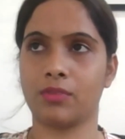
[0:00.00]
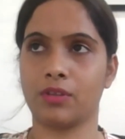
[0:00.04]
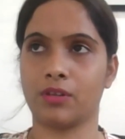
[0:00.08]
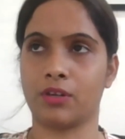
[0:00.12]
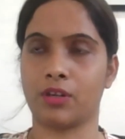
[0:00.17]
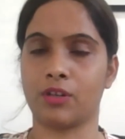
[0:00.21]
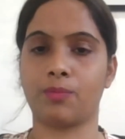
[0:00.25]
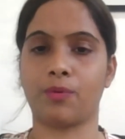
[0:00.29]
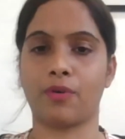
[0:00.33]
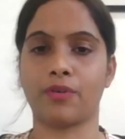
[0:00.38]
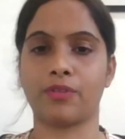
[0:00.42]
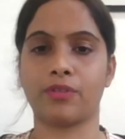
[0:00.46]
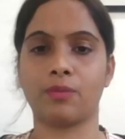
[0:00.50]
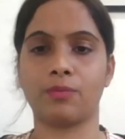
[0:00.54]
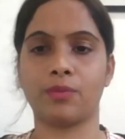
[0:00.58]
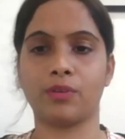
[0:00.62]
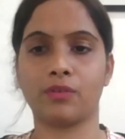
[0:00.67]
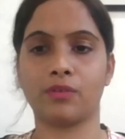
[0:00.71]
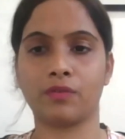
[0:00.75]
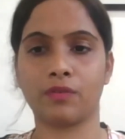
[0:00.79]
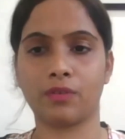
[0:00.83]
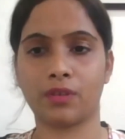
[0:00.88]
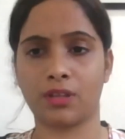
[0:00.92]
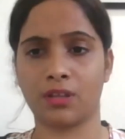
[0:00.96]

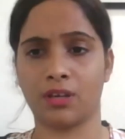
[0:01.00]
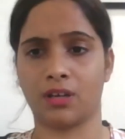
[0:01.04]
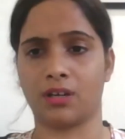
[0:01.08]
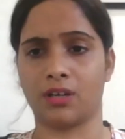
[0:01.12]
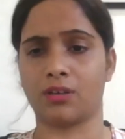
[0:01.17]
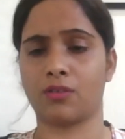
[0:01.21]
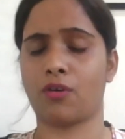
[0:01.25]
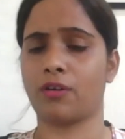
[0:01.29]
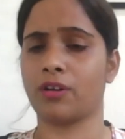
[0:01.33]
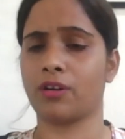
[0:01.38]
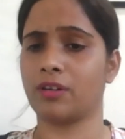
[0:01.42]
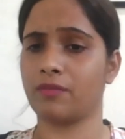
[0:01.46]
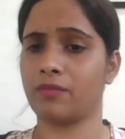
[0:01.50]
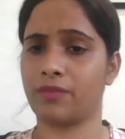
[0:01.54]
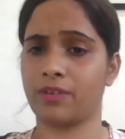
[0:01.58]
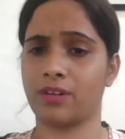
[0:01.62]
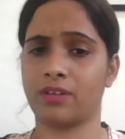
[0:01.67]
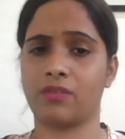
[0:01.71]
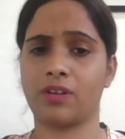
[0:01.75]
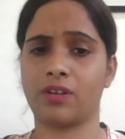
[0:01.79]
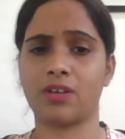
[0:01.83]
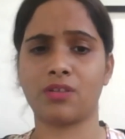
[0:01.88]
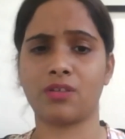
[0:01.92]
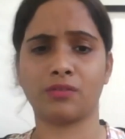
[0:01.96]
responsible
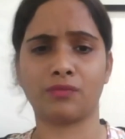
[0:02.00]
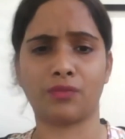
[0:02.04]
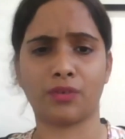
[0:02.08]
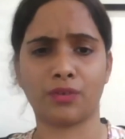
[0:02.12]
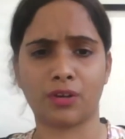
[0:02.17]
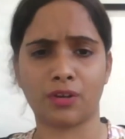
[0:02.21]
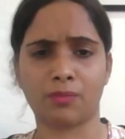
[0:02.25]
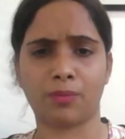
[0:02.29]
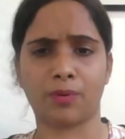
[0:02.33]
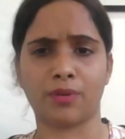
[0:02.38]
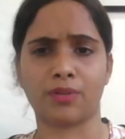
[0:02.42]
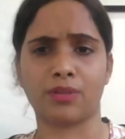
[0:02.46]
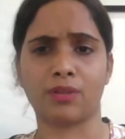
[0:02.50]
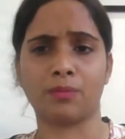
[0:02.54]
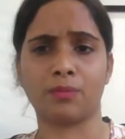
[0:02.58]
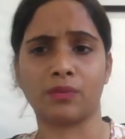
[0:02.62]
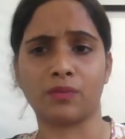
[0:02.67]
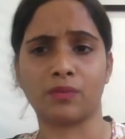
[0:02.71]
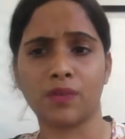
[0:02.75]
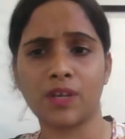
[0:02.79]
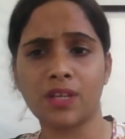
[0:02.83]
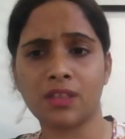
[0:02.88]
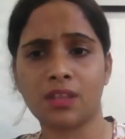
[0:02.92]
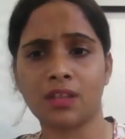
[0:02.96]
Federation for
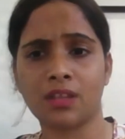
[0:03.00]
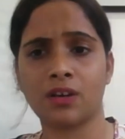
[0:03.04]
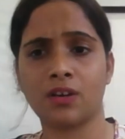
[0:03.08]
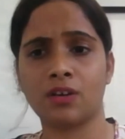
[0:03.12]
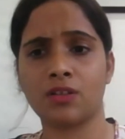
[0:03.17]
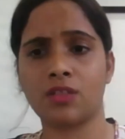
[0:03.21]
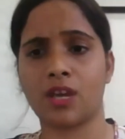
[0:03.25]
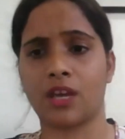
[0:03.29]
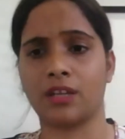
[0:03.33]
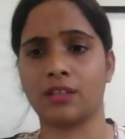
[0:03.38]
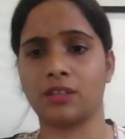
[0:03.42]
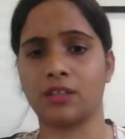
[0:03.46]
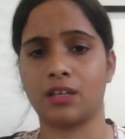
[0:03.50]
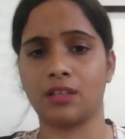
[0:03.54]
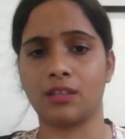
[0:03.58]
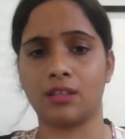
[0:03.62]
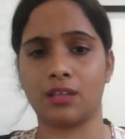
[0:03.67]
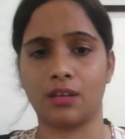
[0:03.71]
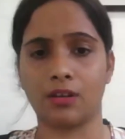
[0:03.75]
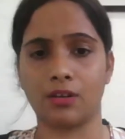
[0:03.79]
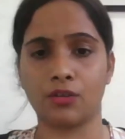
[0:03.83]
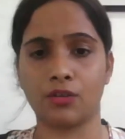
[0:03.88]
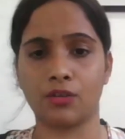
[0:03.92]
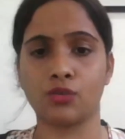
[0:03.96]
Responsible Research, and then
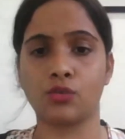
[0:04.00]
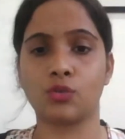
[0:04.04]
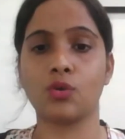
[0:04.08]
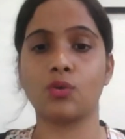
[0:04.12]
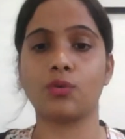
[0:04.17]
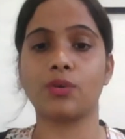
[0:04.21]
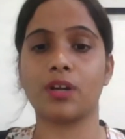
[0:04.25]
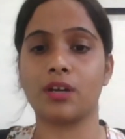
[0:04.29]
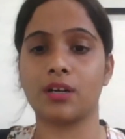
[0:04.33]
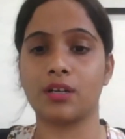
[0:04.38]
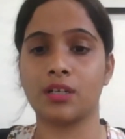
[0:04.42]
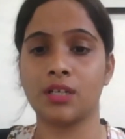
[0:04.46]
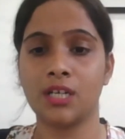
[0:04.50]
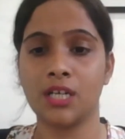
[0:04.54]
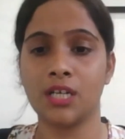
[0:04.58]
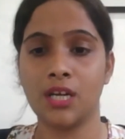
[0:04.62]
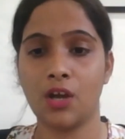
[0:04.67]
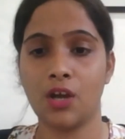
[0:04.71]
there is DORA,